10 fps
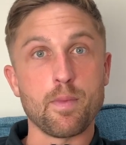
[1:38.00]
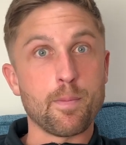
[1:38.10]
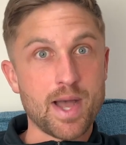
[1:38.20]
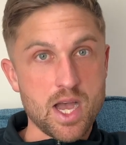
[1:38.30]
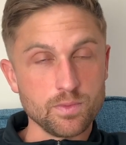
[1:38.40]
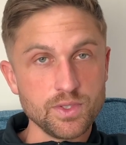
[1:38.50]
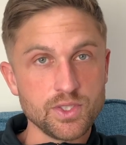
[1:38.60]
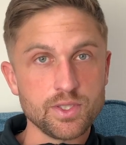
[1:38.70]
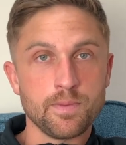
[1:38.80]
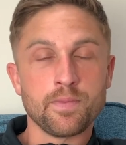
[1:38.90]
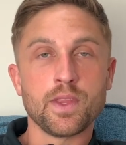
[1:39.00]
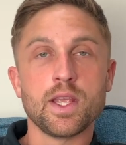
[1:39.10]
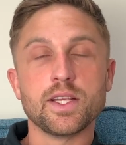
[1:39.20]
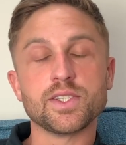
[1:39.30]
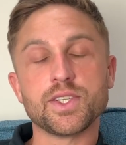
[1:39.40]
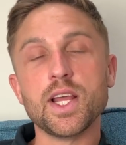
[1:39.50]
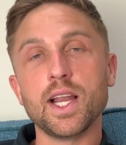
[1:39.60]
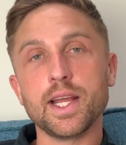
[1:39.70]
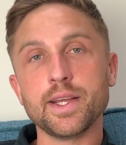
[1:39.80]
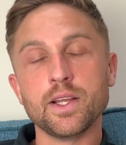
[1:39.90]
pounds
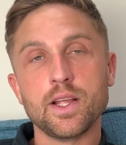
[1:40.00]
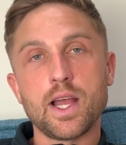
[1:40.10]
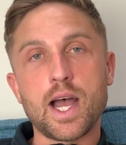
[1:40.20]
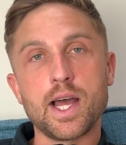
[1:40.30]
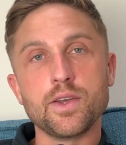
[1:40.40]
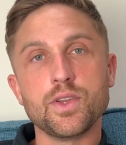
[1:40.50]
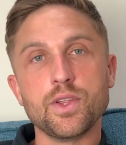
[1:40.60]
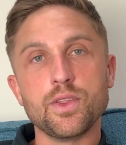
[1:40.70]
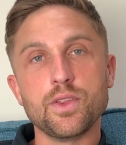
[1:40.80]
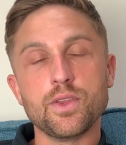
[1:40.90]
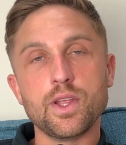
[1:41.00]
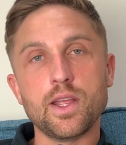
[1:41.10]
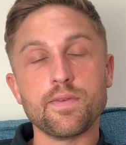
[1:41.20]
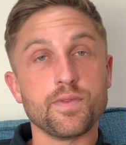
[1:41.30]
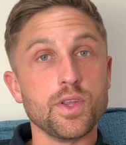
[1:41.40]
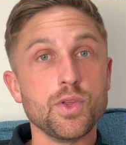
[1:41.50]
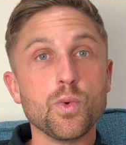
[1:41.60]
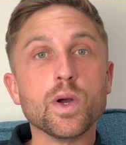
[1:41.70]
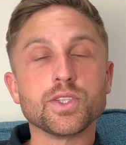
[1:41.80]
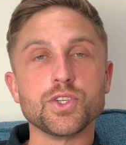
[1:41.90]
sterling, and if you
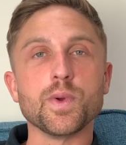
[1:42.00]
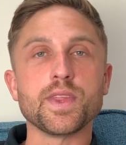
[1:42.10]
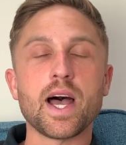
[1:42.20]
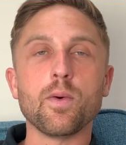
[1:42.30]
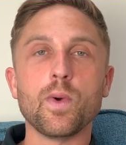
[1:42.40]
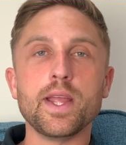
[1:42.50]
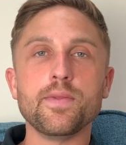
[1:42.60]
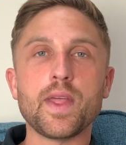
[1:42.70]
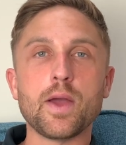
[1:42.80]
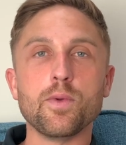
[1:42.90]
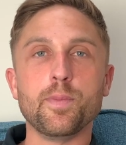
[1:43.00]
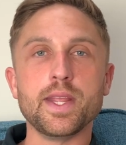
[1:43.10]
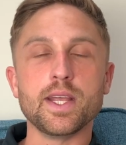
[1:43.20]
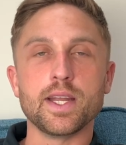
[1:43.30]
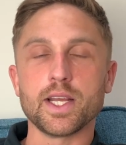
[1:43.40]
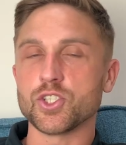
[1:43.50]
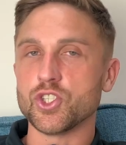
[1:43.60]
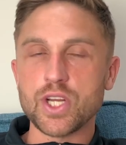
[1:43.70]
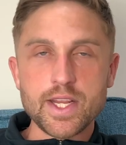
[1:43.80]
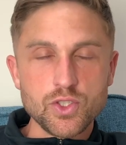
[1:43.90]
were to do it that way, there would be an
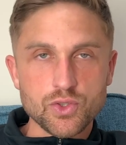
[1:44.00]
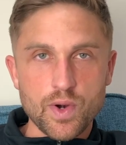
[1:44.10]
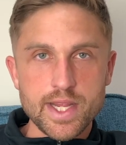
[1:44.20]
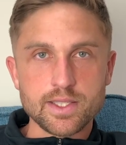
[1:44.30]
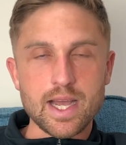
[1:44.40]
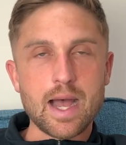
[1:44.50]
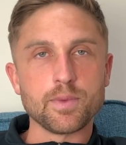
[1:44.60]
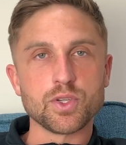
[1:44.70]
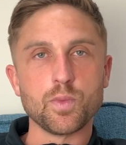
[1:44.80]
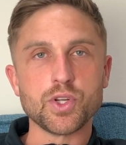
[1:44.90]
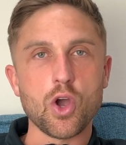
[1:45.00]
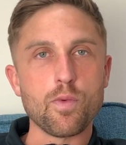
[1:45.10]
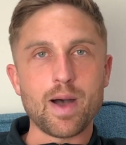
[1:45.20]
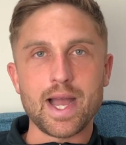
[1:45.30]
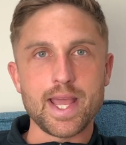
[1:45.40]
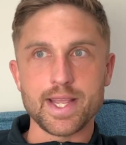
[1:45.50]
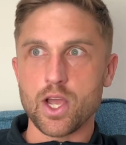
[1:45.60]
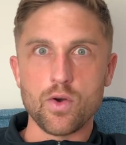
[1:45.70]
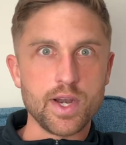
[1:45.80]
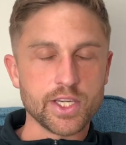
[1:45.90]
exchange rate. Amazon would go by a
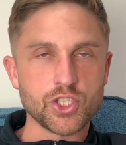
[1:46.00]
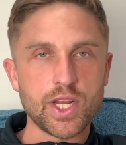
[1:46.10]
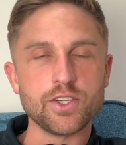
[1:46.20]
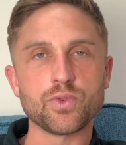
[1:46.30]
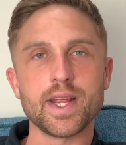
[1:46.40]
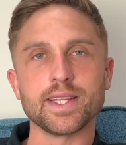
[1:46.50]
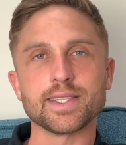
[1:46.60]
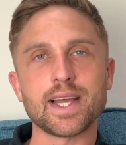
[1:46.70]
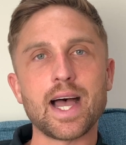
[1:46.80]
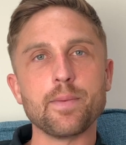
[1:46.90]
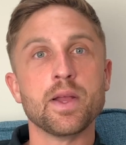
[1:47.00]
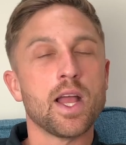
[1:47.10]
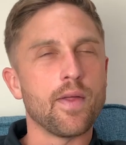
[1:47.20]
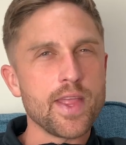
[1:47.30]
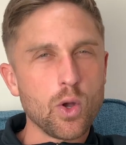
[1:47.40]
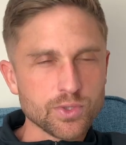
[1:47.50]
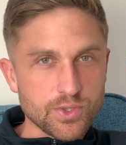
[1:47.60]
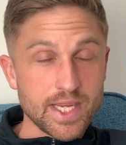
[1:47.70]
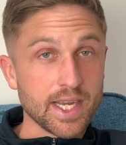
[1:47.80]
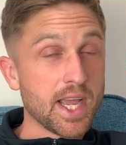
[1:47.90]
current exchange rate at the time, and they also
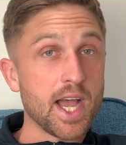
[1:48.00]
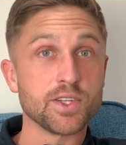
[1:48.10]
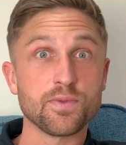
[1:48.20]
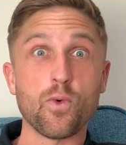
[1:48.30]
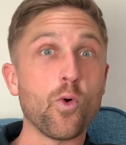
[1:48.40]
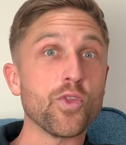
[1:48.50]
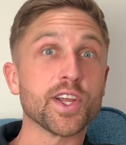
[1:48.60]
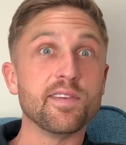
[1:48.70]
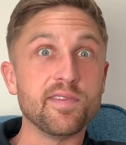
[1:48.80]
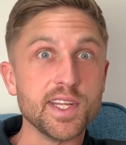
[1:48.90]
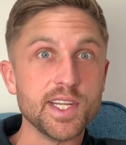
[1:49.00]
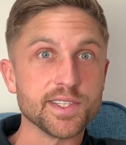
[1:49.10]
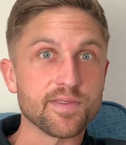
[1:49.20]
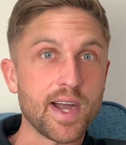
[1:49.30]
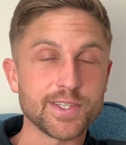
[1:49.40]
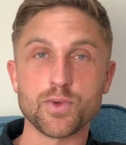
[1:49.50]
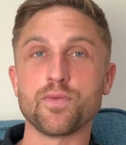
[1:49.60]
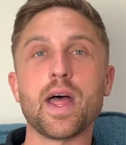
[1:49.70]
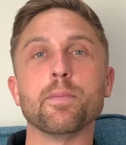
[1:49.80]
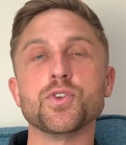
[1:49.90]
take a cut for the convenience factor of
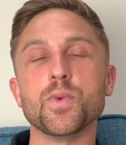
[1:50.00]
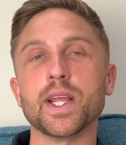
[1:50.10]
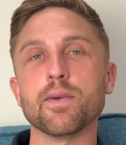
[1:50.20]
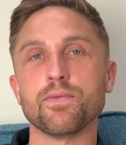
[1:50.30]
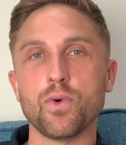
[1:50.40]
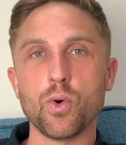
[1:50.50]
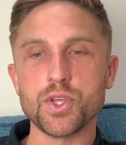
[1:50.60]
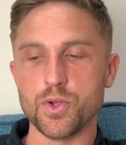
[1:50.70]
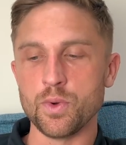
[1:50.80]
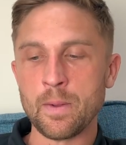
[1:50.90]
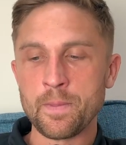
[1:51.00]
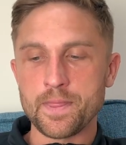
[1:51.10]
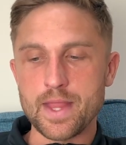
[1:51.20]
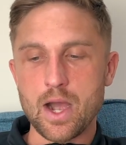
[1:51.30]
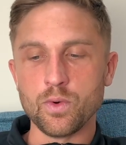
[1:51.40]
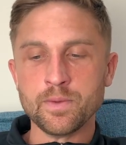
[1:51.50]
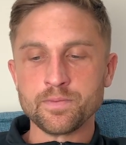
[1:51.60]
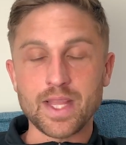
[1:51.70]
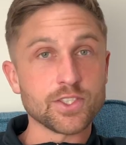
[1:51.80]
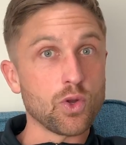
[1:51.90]
them doing it for you. Now,
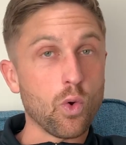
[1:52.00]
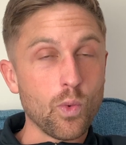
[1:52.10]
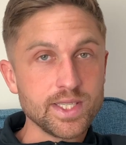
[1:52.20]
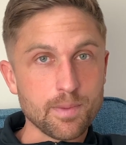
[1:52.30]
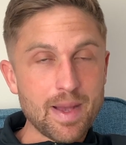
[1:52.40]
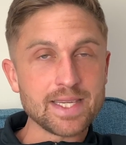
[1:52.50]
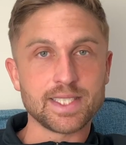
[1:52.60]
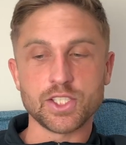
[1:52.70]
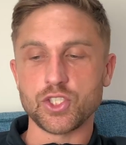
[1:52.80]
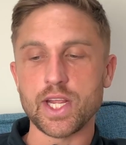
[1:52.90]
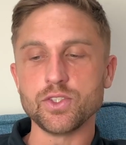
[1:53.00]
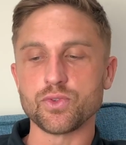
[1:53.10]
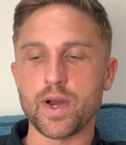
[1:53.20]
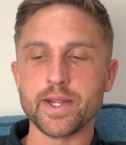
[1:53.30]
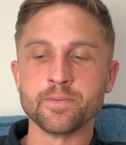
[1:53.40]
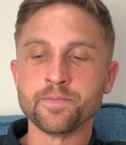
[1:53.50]
that's not always the best exchange rate,